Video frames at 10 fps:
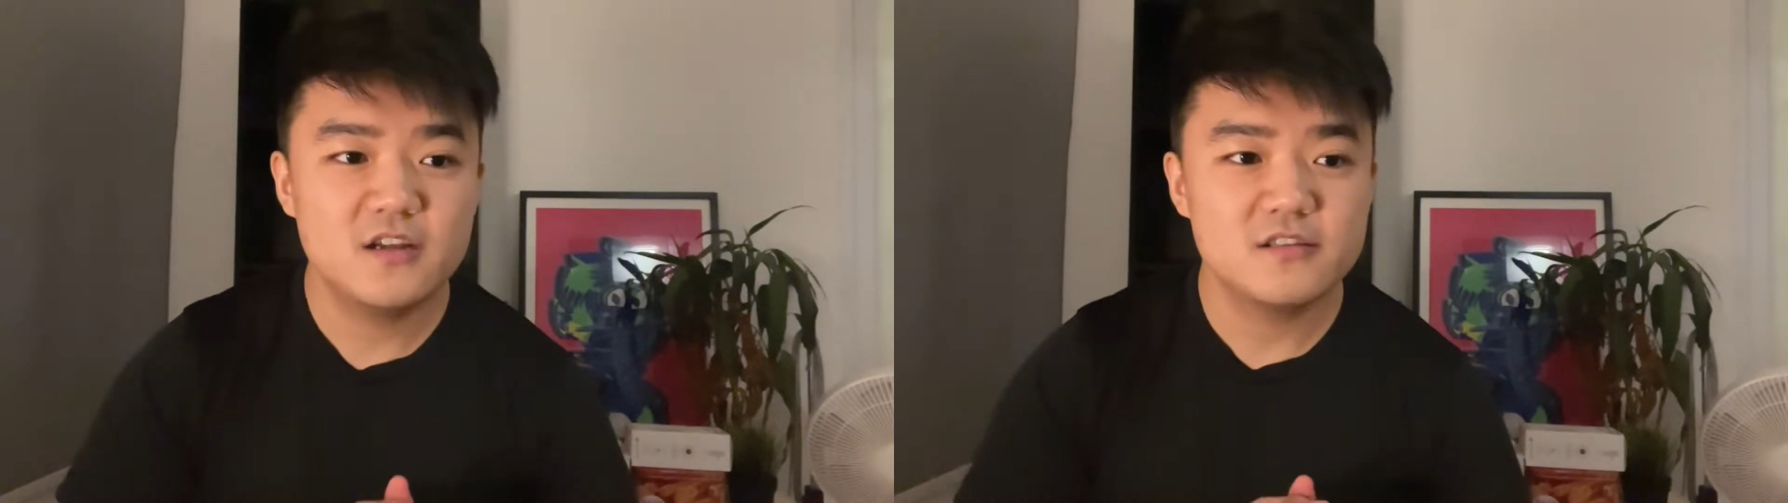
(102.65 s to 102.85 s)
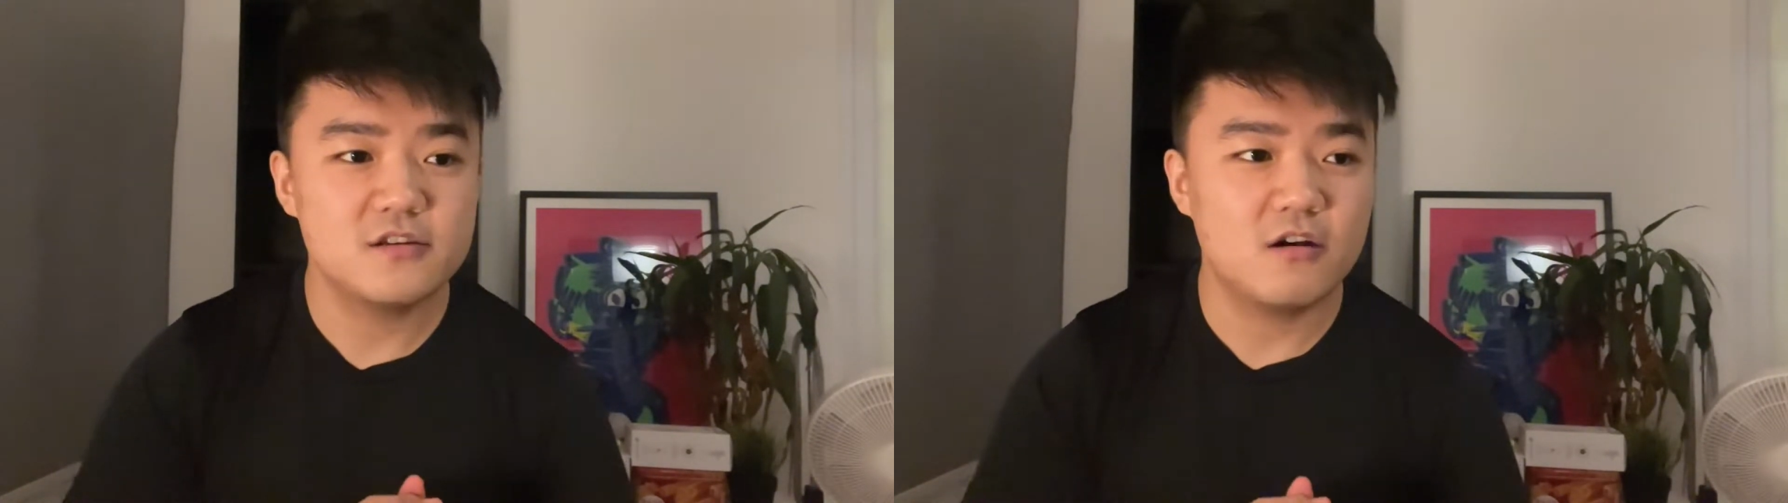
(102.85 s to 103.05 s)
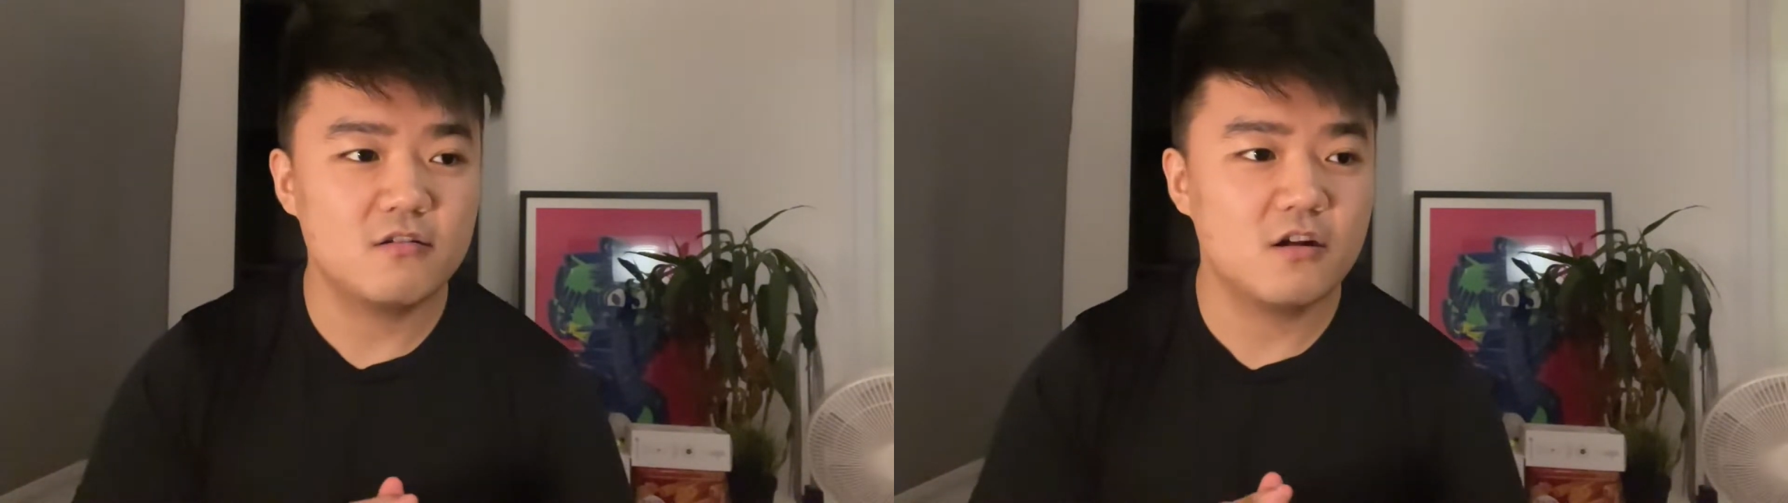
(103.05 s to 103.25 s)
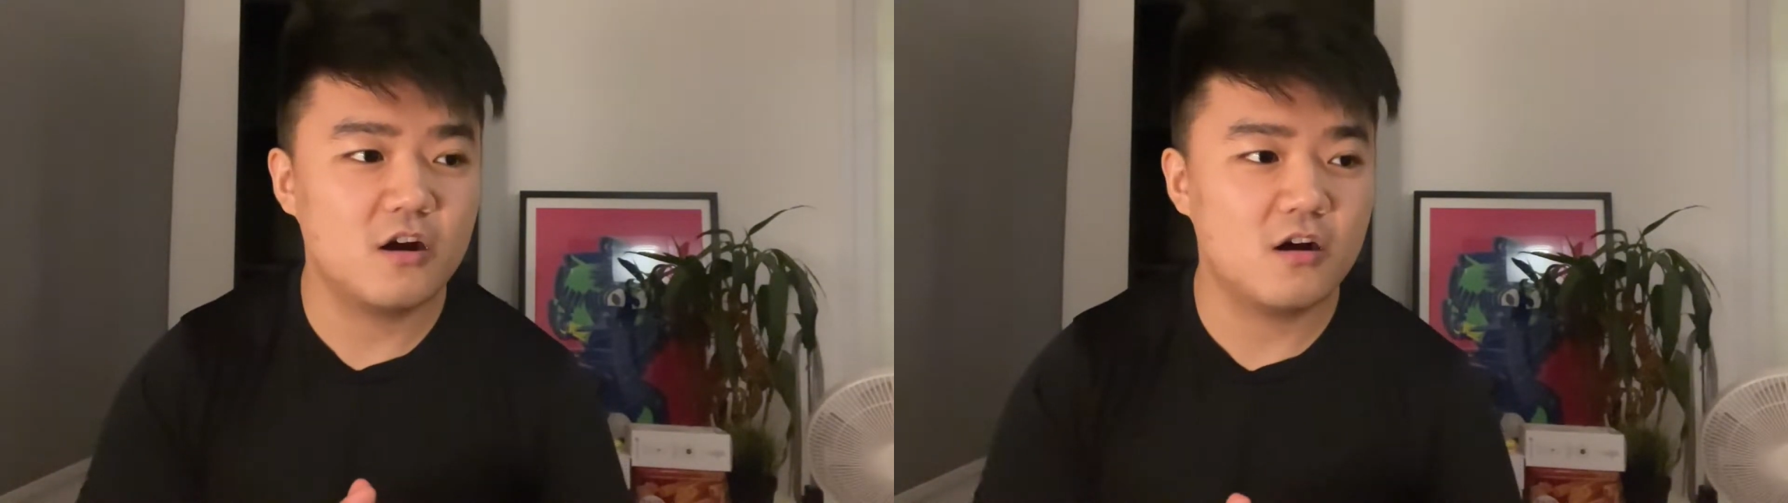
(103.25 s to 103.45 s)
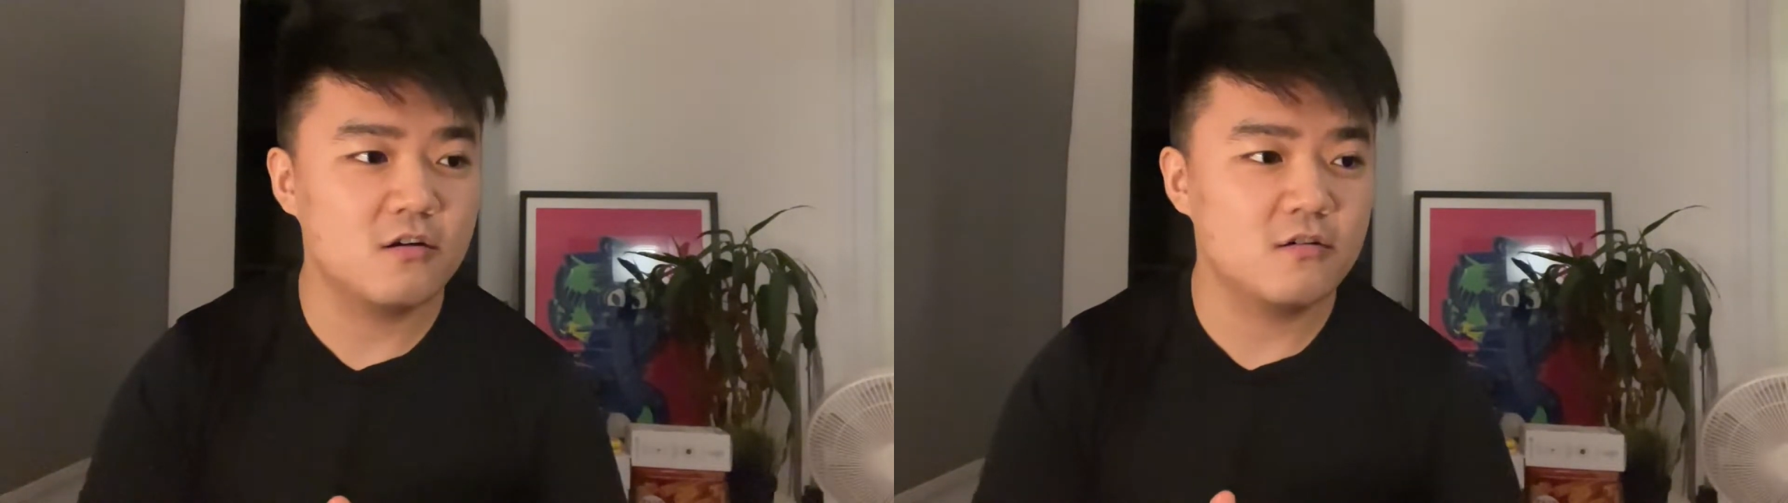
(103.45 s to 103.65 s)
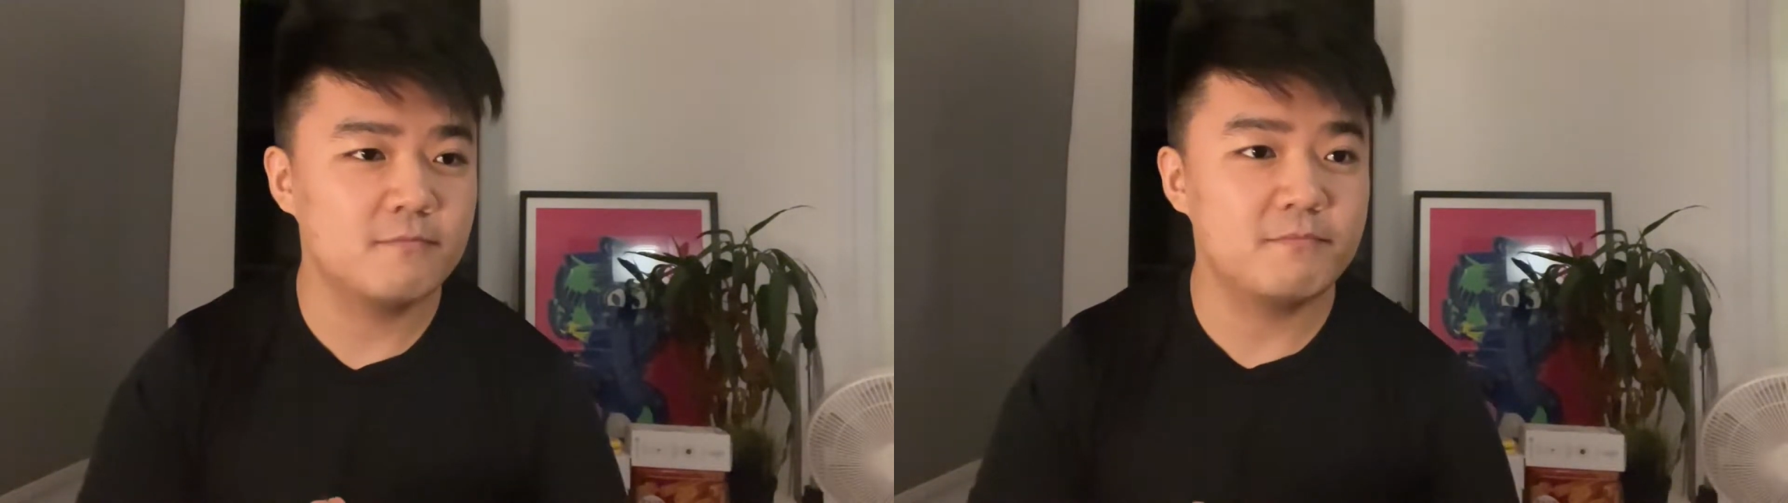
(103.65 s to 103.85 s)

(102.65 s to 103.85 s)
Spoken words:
to Hong Kong